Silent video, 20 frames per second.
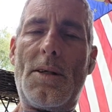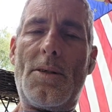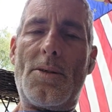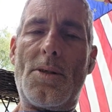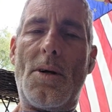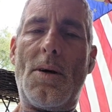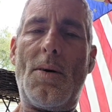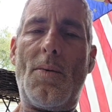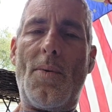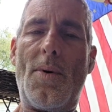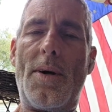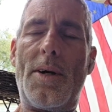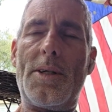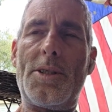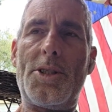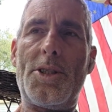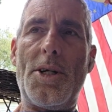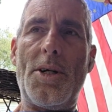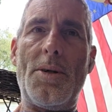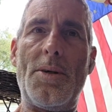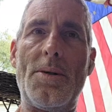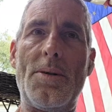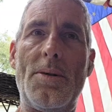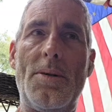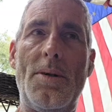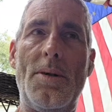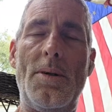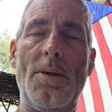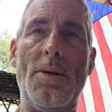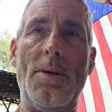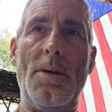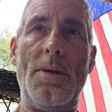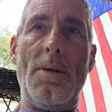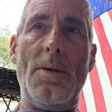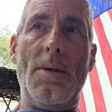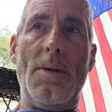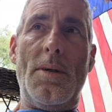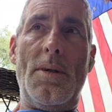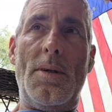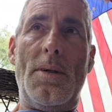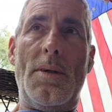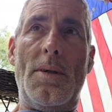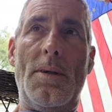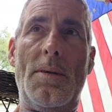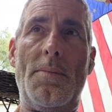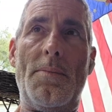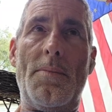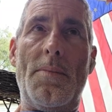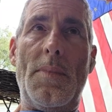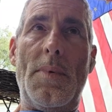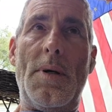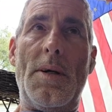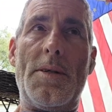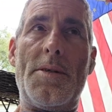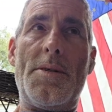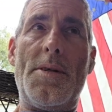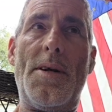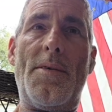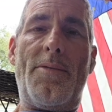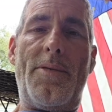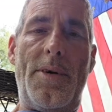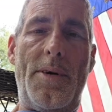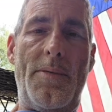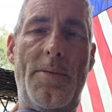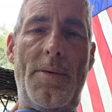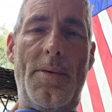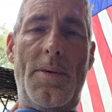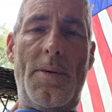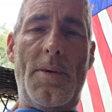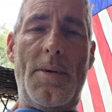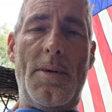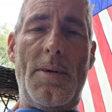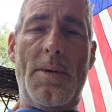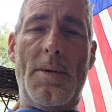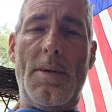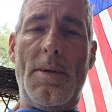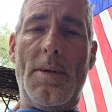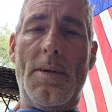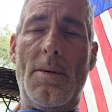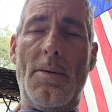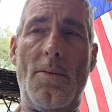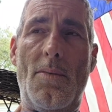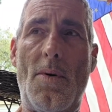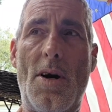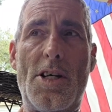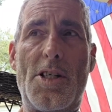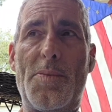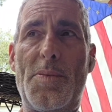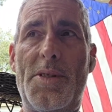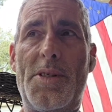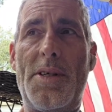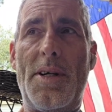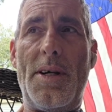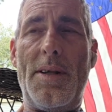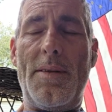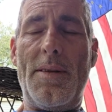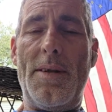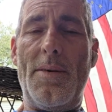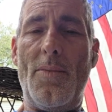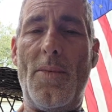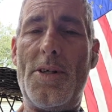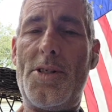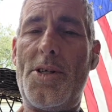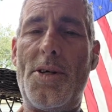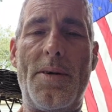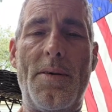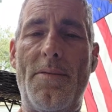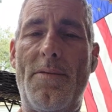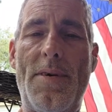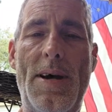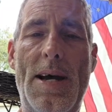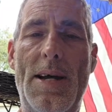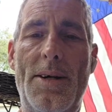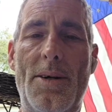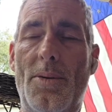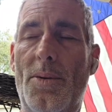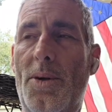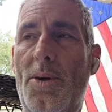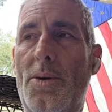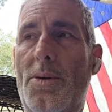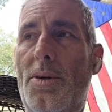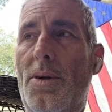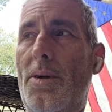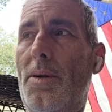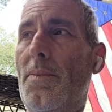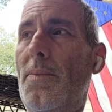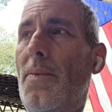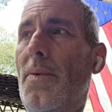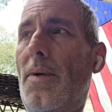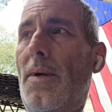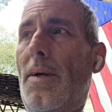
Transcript: So I want to show a different washing machine than what you can find on YouTube,